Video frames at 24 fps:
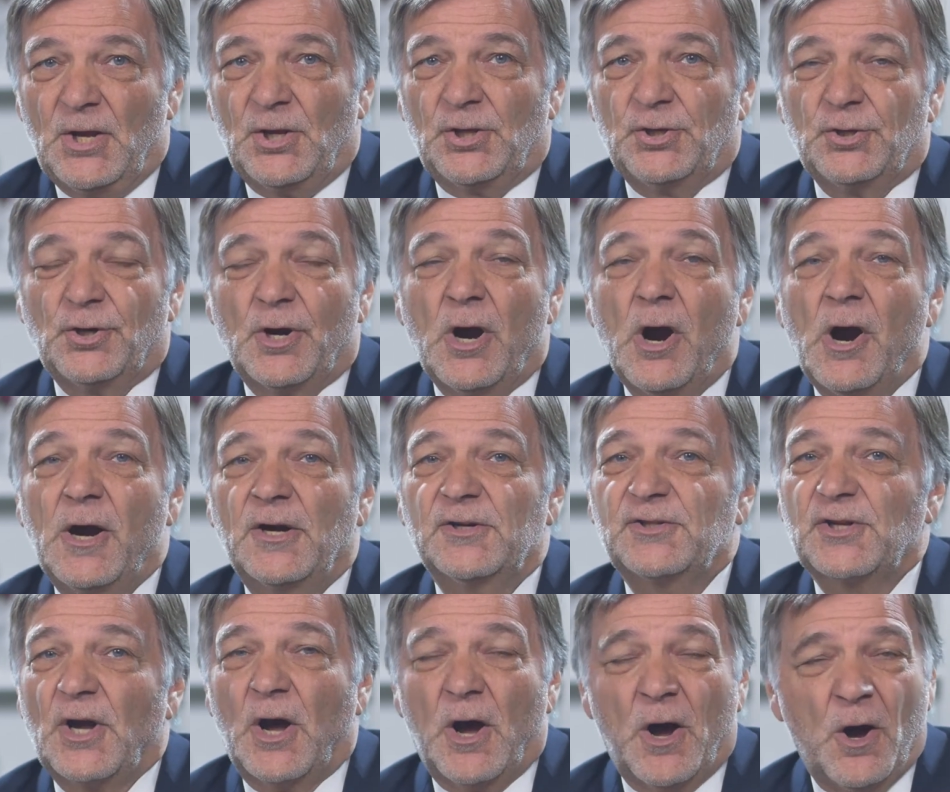Your
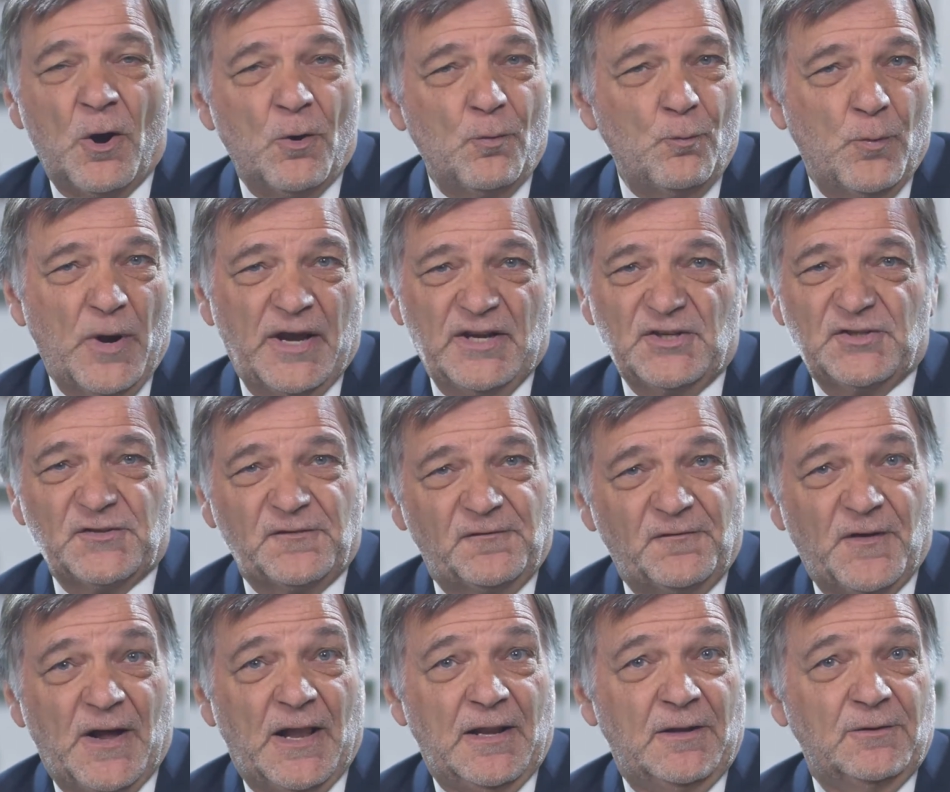heart always
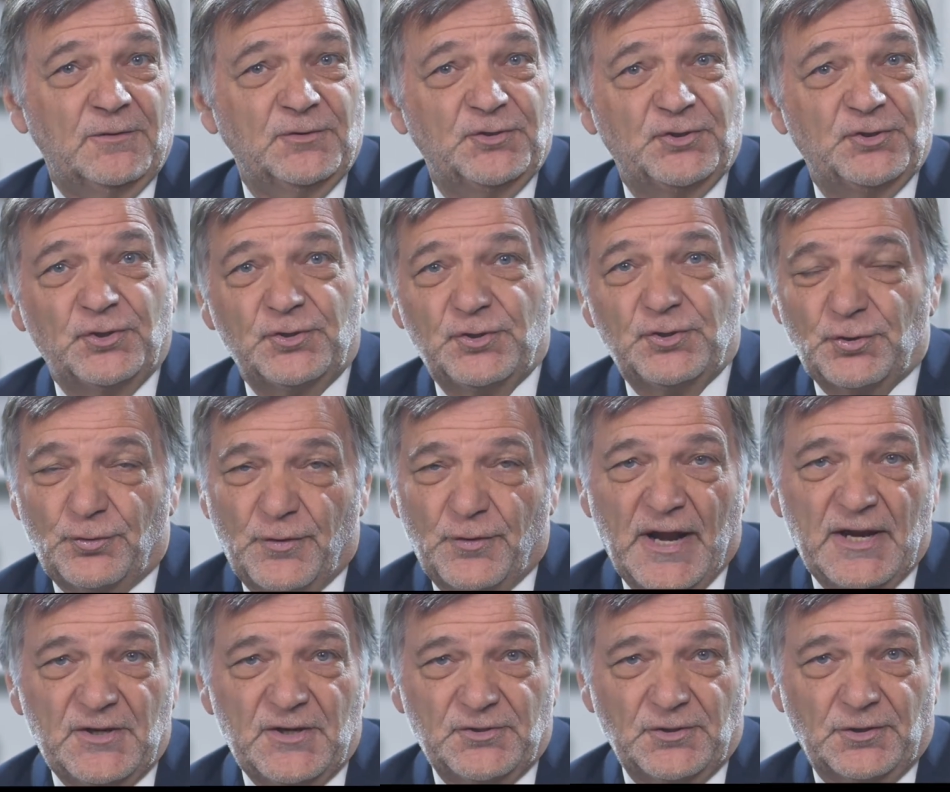follows your
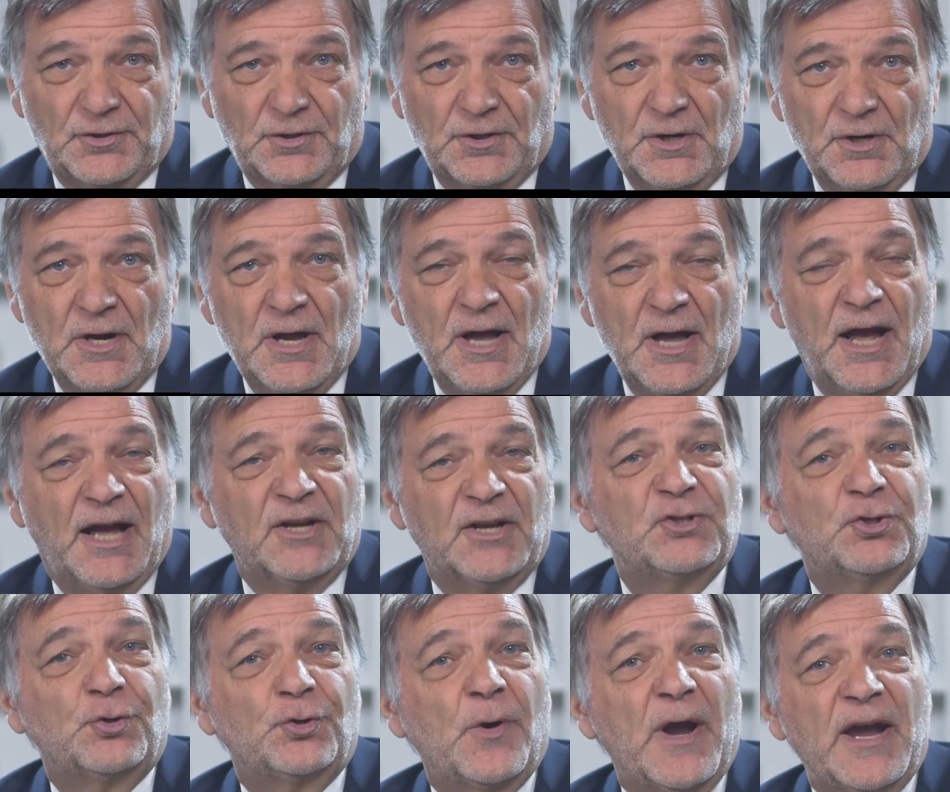treasure. A
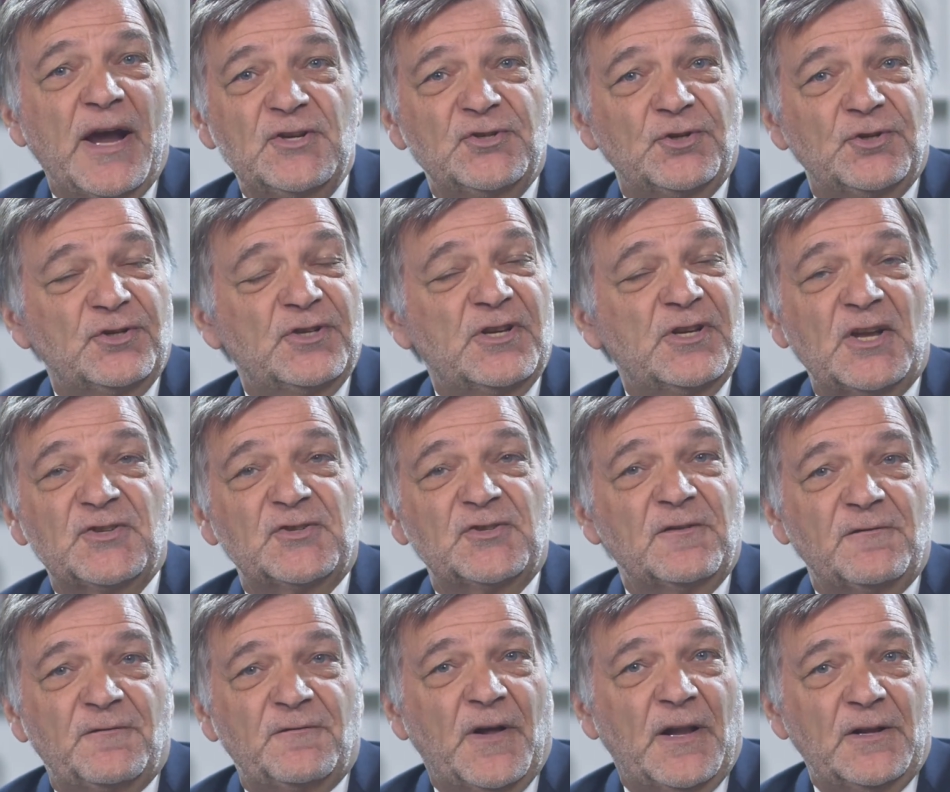treasure
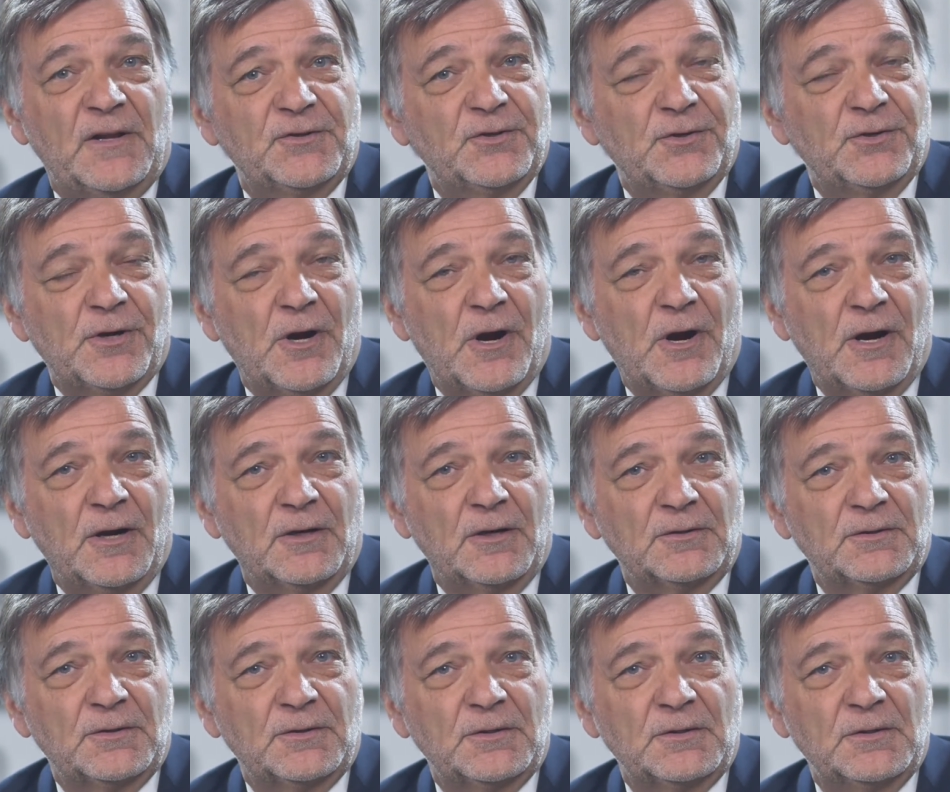doesn't follow your
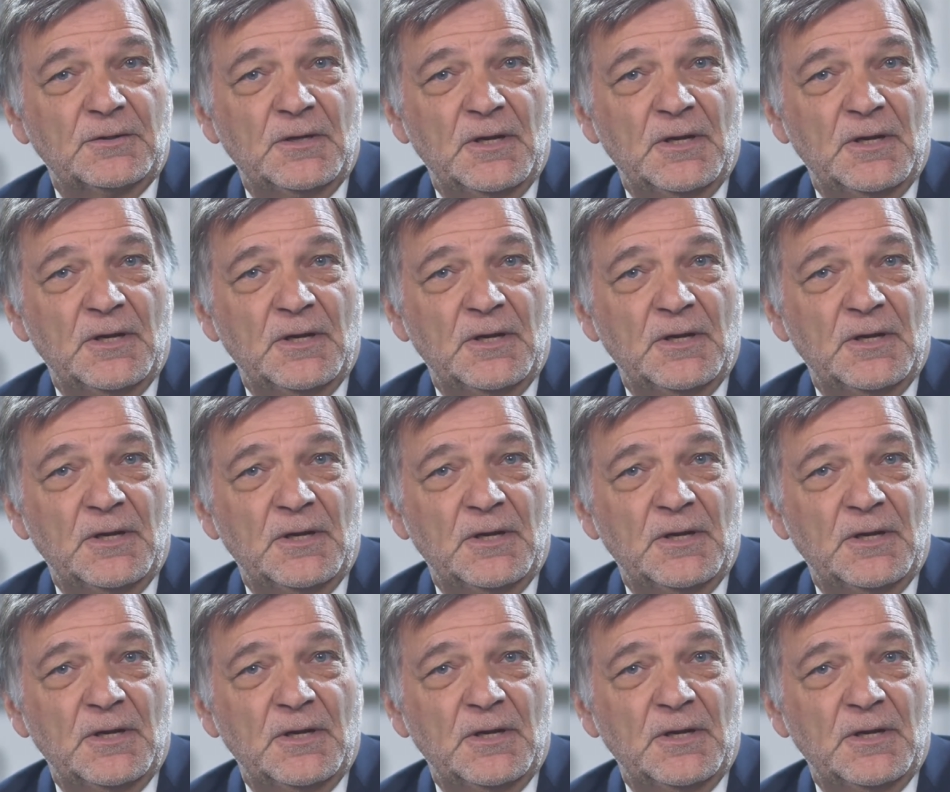heart.